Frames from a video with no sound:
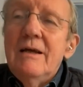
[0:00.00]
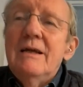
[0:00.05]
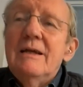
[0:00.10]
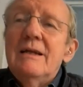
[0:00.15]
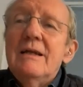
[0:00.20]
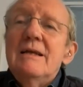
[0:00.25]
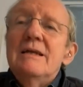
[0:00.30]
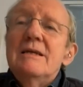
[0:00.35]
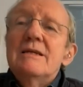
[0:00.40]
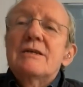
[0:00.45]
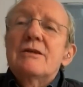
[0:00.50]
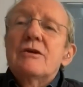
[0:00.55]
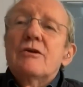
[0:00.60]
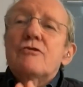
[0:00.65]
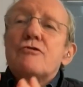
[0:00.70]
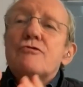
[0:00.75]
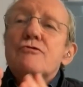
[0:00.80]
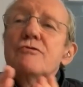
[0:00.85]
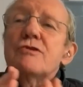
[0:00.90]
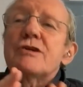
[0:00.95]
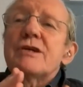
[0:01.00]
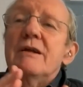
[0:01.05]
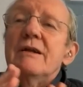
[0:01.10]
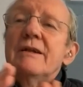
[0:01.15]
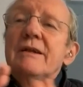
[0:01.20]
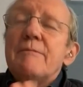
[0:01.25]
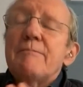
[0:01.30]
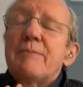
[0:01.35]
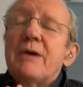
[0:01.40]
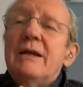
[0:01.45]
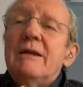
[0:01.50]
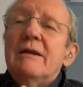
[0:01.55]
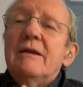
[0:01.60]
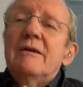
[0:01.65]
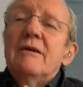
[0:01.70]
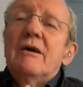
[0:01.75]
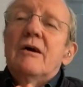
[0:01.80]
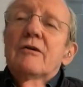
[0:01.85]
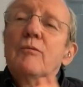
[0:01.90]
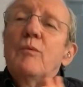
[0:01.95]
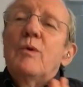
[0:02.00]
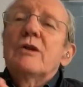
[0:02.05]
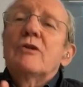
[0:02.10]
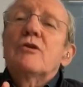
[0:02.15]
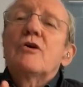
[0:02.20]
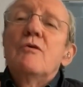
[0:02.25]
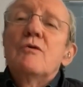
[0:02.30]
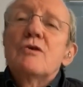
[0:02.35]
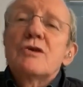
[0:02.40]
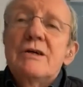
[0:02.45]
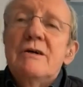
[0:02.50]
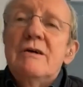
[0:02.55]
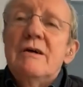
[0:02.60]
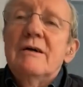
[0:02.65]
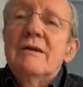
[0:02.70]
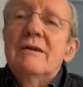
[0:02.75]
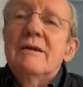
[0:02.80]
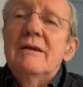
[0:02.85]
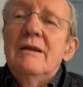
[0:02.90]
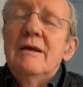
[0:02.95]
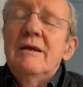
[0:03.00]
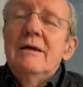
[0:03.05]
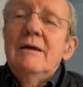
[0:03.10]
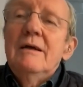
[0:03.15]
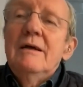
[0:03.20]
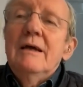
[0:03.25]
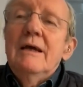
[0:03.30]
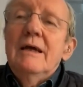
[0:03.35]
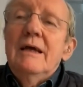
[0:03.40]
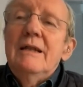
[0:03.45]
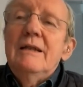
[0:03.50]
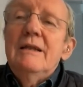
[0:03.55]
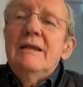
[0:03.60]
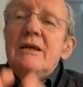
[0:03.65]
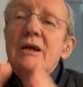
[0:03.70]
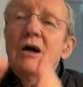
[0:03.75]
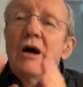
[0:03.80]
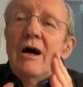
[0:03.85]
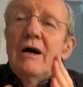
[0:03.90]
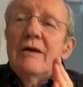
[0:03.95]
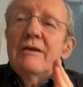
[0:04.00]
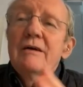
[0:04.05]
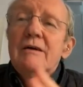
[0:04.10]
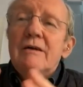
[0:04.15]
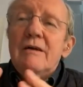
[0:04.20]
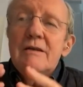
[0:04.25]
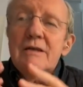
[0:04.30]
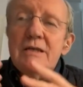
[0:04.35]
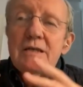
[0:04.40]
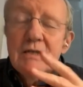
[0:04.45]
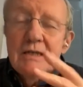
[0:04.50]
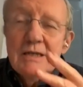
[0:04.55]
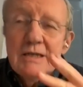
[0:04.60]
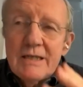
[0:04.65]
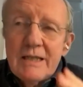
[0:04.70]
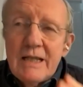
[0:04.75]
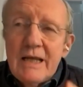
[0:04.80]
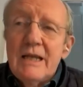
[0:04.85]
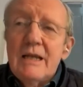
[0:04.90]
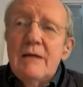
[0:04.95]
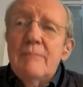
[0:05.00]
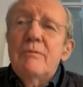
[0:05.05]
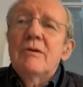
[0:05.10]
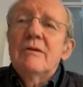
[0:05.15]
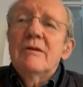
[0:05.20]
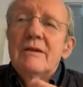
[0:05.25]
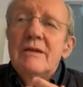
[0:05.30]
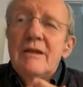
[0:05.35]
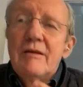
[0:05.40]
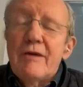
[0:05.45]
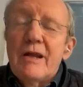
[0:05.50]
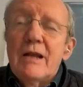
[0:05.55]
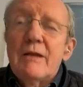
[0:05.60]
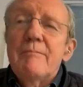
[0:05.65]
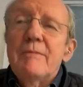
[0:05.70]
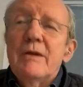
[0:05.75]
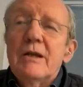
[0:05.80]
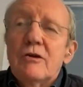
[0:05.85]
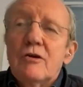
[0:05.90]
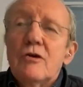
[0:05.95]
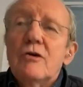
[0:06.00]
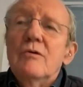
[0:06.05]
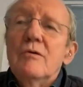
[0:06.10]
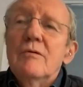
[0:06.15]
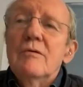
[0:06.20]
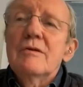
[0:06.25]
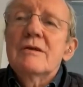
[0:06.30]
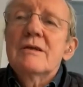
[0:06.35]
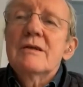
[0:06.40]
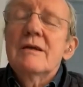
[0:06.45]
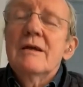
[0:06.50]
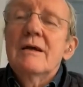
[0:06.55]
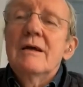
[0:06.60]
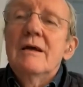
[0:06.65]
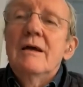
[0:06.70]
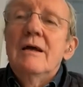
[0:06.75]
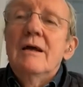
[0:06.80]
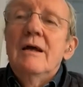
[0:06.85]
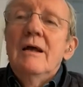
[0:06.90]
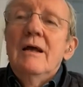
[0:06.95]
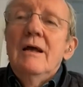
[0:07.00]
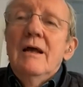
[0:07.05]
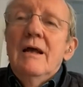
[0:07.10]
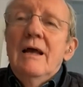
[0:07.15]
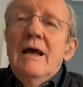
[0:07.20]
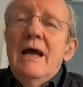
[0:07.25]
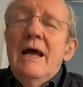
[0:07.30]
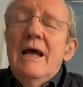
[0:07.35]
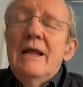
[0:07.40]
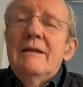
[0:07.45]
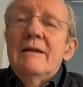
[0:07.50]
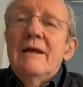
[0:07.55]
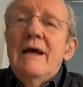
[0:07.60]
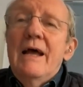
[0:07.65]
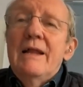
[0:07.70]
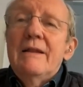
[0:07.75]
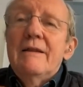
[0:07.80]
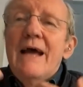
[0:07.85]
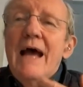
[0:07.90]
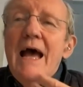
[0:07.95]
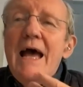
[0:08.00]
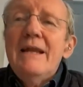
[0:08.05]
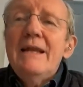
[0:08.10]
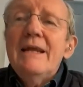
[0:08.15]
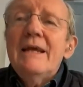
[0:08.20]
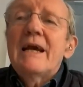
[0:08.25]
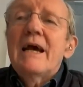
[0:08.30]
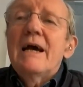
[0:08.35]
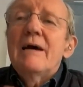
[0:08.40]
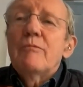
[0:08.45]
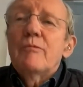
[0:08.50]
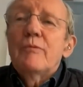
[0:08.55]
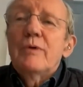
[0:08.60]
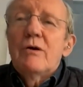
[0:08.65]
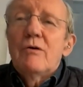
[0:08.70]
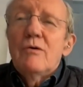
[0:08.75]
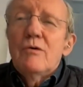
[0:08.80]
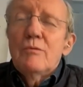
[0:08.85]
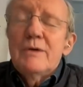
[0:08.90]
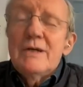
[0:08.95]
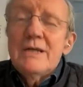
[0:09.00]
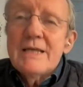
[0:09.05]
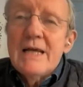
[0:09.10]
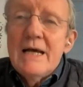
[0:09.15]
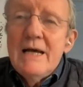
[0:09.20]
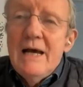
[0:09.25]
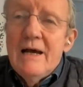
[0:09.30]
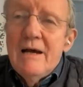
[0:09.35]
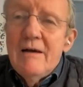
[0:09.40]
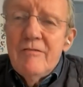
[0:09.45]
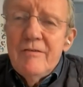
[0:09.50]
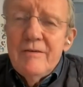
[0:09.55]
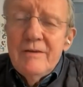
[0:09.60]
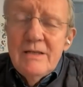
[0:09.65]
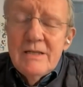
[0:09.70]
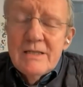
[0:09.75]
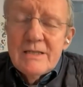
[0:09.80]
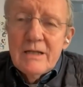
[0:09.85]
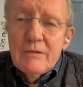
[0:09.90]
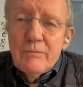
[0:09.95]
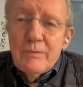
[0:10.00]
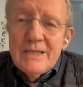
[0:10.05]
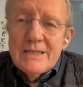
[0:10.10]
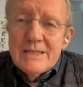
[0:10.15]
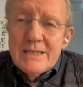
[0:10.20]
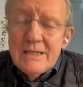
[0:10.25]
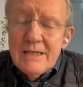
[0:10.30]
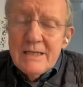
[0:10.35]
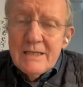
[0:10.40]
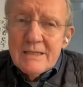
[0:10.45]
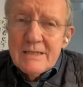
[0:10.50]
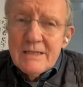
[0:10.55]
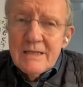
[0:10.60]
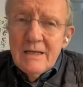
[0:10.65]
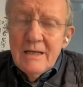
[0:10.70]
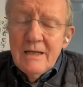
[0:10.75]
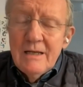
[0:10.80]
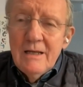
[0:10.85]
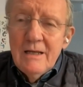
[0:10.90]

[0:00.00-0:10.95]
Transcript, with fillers: It is crucially dependent on what goes on in the other sustainable development goals. And, and the handicap we always have is that we sit